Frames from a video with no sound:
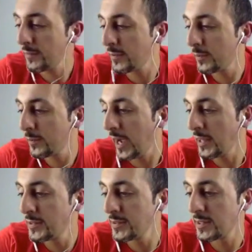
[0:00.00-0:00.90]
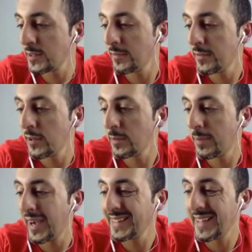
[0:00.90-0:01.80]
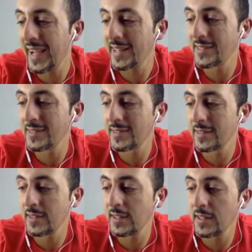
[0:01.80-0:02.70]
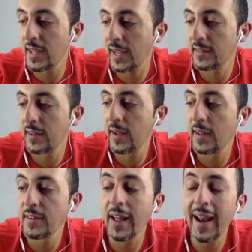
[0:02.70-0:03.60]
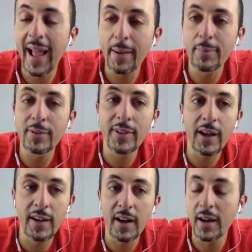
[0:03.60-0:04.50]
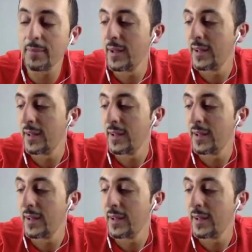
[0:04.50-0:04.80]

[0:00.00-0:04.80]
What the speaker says: for iTunes is, if you go to podcastconnect.apple.com,